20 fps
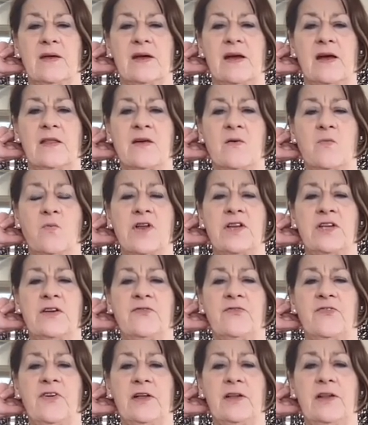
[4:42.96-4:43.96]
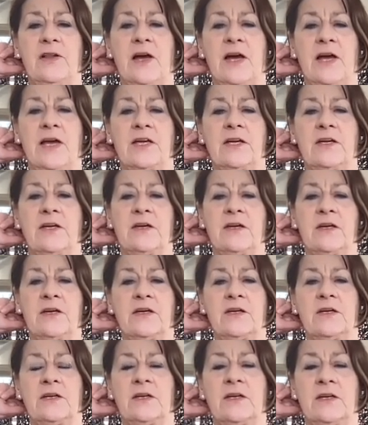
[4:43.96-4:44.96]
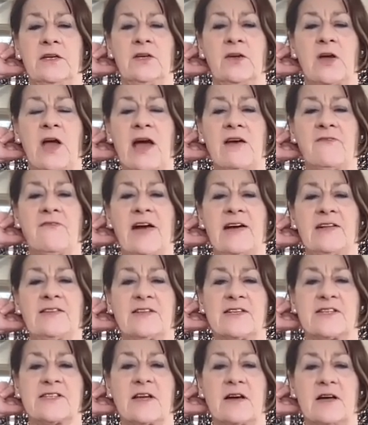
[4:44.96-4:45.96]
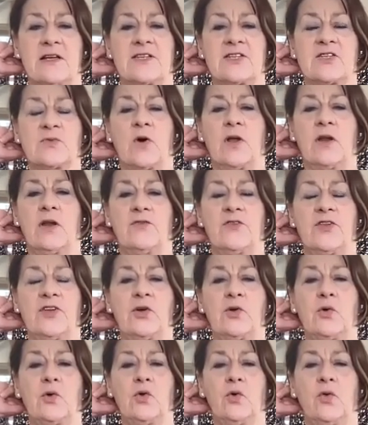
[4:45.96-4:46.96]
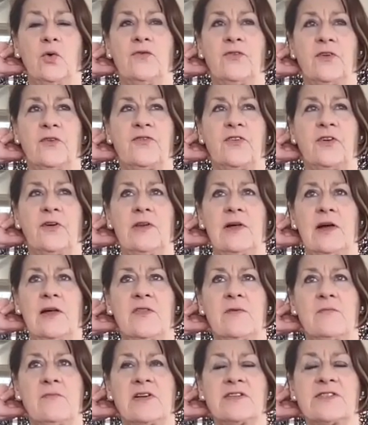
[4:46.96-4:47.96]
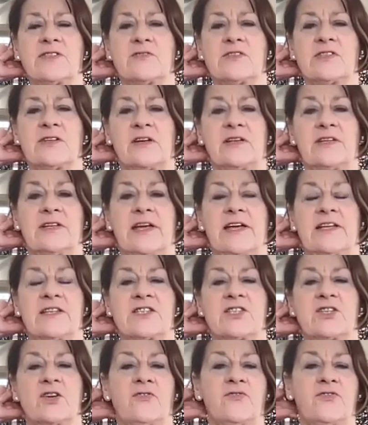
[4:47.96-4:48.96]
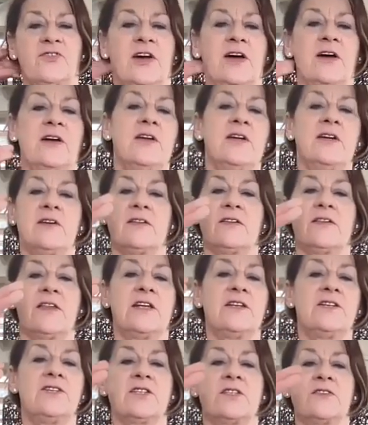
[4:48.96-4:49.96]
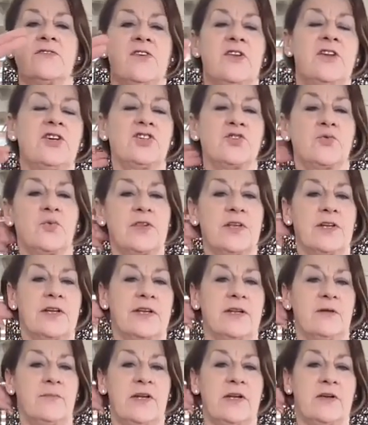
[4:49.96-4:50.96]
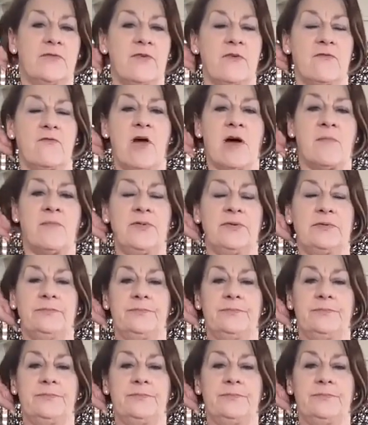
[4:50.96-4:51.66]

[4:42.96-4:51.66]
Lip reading: And then when you feel like you have had the sigh, the swallow, the yawn, or if you feel like the muscle's starting to get softer, then just finish with a little bit of a rub.